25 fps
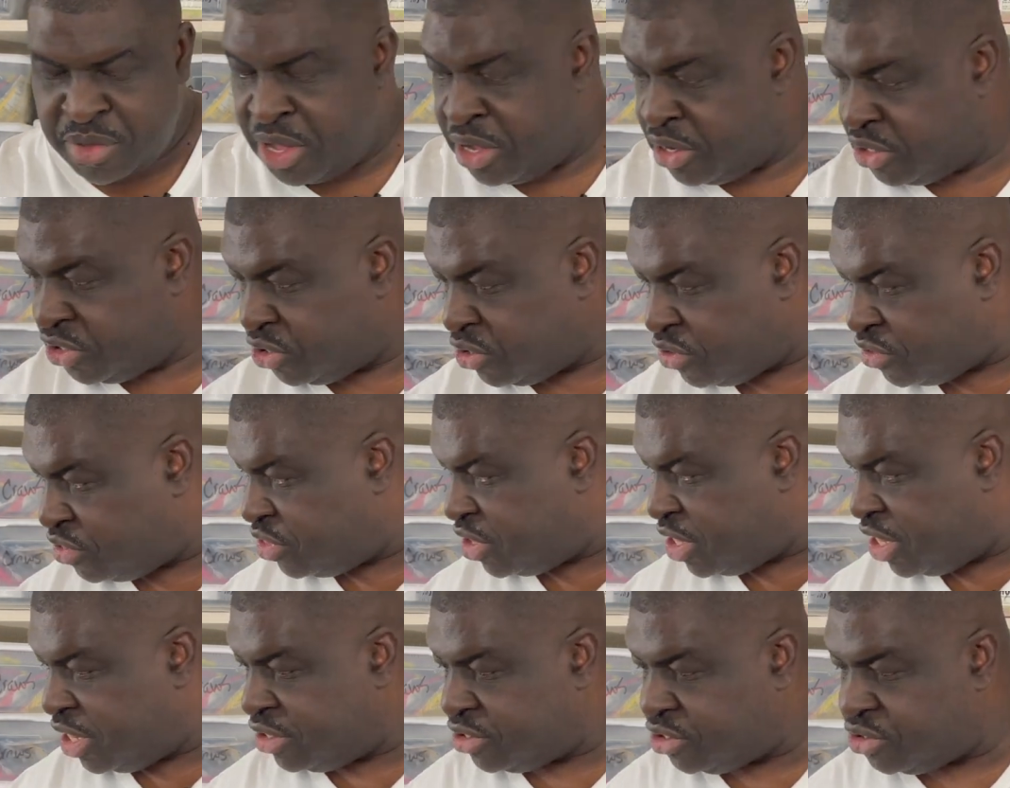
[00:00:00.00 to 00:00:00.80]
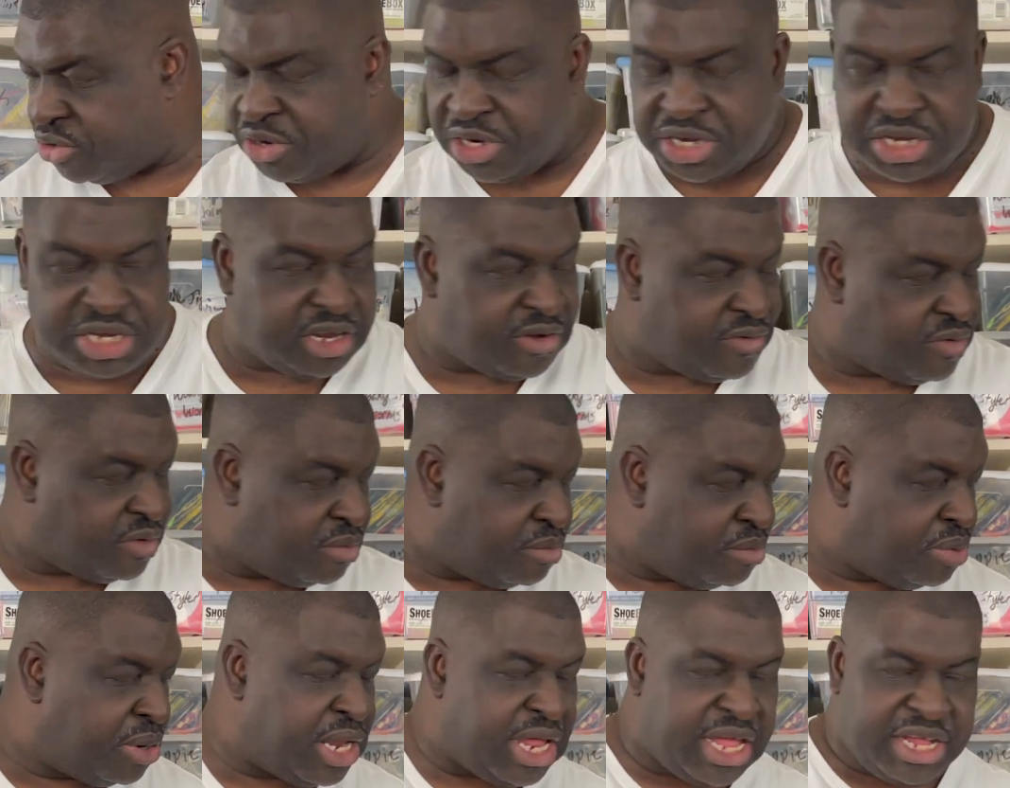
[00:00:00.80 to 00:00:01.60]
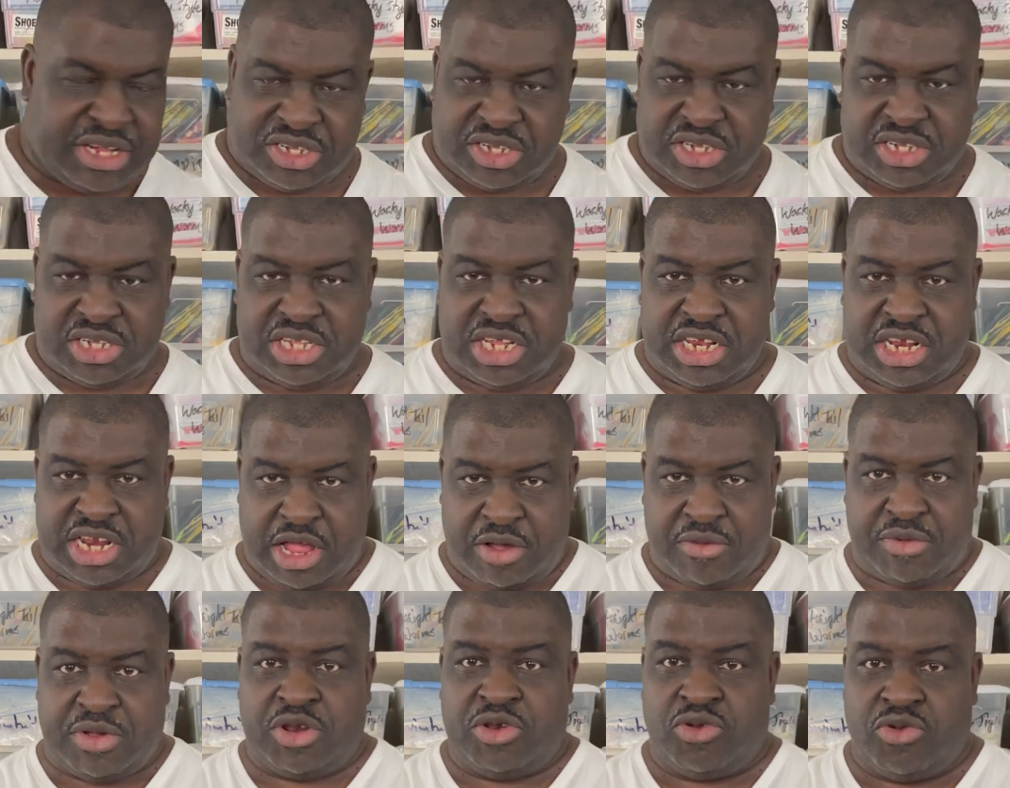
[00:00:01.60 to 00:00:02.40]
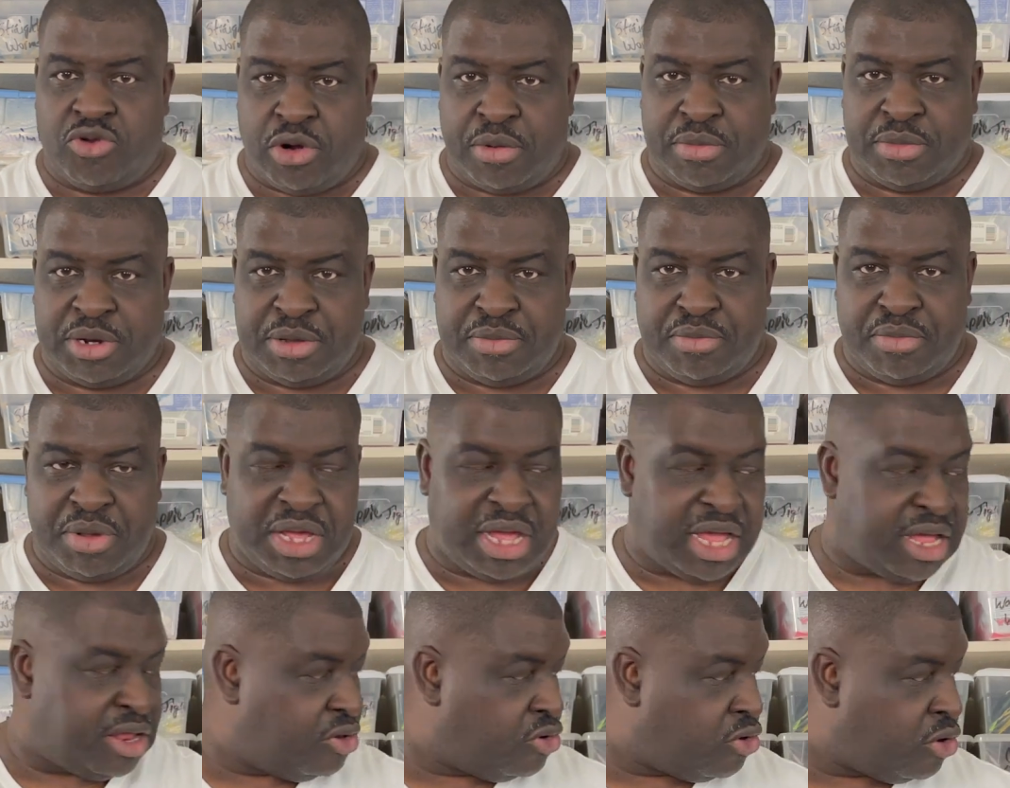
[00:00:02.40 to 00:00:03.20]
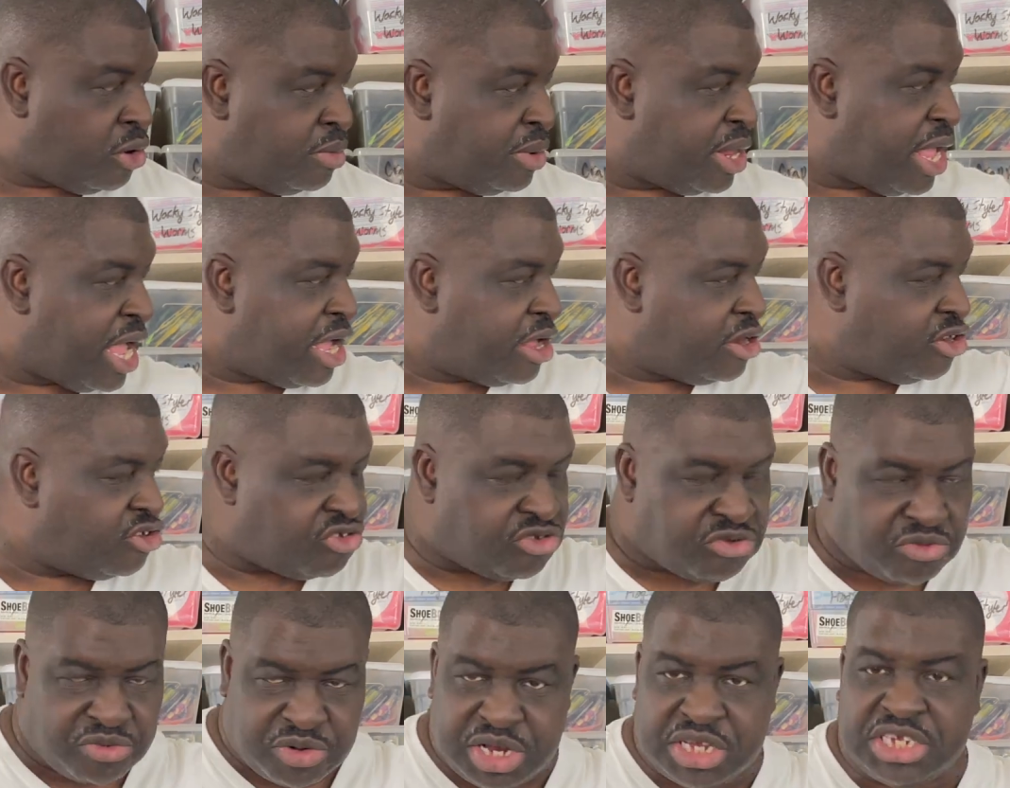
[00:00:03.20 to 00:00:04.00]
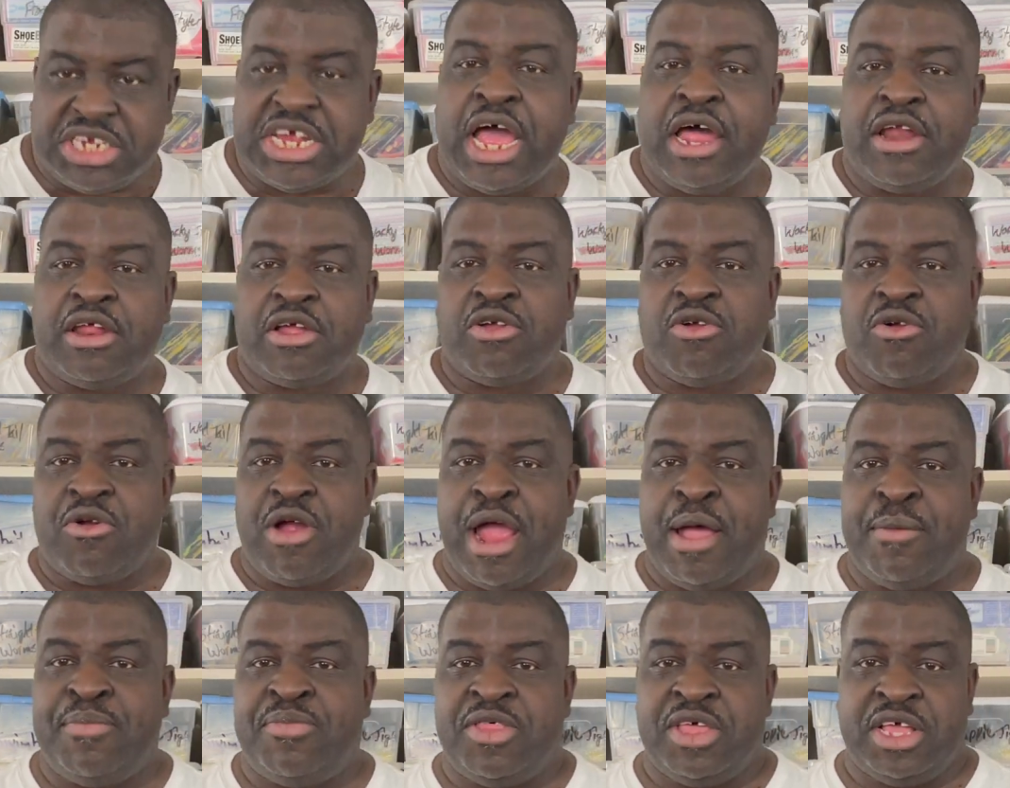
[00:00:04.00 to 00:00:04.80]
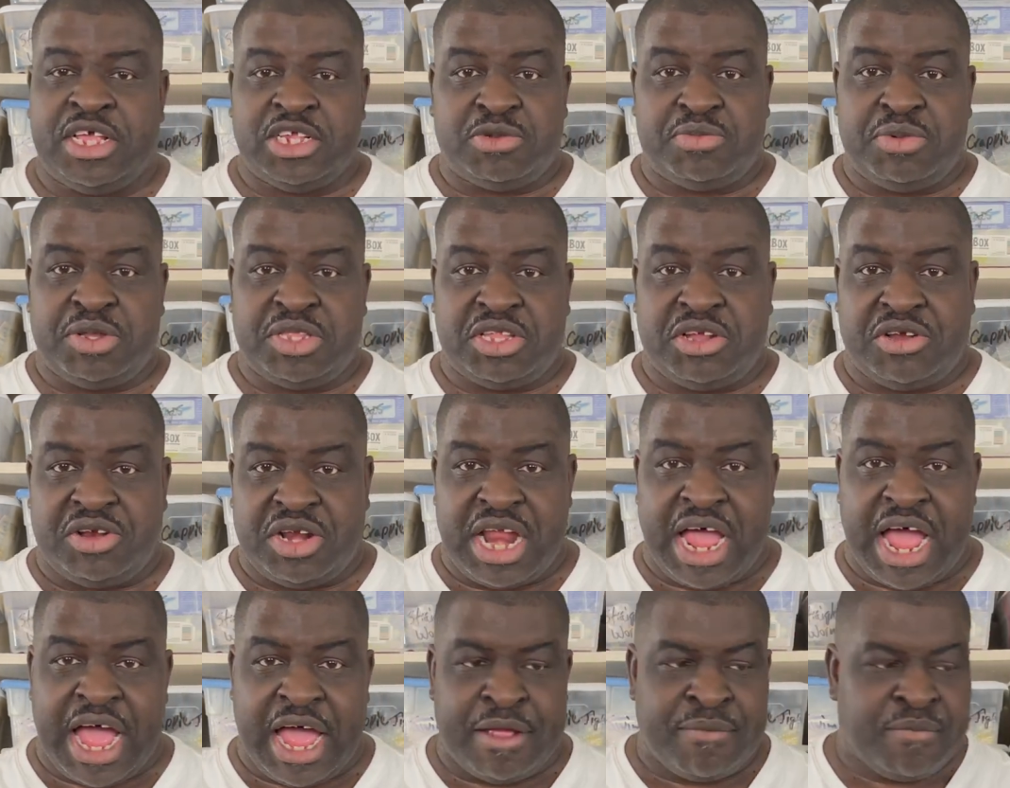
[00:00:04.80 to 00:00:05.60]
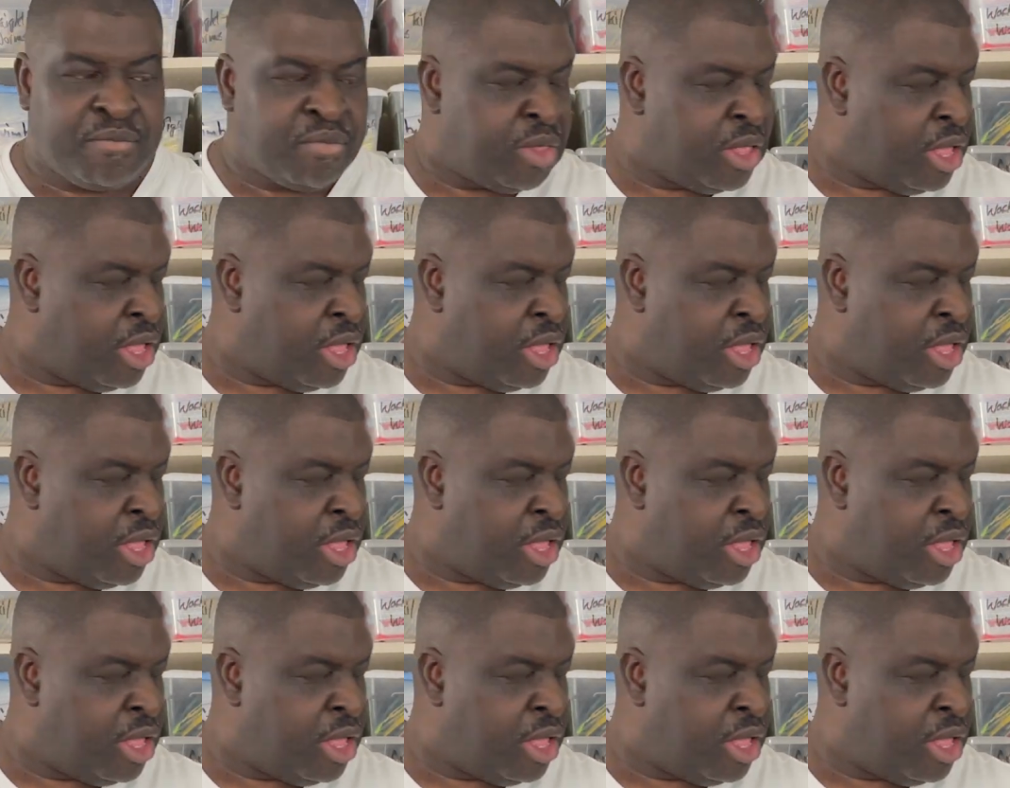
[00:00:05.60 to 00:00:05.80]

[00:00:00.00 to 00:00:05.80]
So things are in different places than they would normally be. Normally I could just reach out and grab things, but they're not.